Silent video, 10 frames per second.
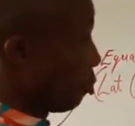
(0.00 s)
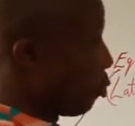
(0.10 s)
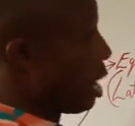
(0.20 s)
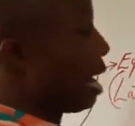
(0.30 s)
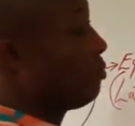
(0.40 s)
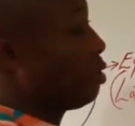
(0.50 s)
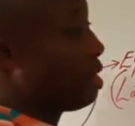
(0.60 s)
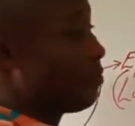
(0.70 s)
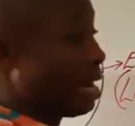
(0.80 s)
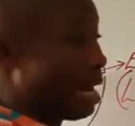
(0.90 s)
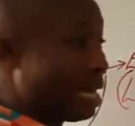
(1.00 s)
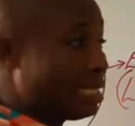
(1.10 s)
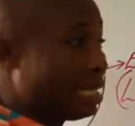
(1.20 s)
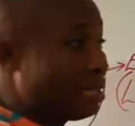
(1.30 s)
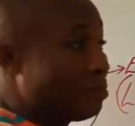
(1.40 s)
We have the River
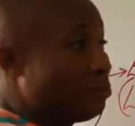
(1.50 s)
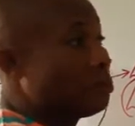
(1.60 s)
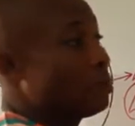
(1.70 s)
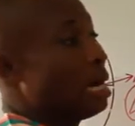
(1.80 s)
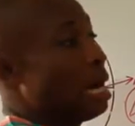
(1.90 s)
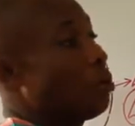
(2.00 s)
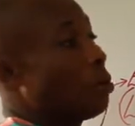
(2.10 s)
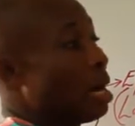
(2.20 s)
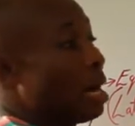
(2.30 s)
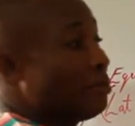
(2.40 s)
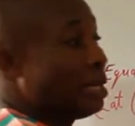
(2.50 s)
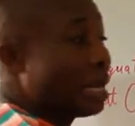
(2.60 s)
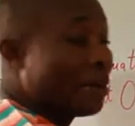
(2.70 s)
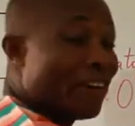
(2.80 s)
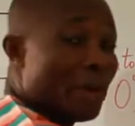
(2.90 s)
Niger and we have the
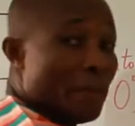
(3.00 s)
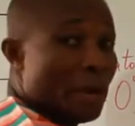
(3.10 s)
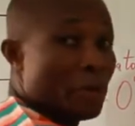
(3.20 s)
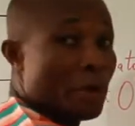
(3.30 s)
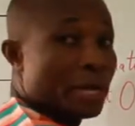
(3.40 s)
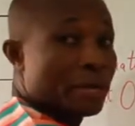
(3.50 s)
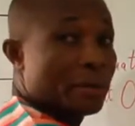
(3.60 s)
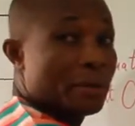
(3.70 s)
River Benue.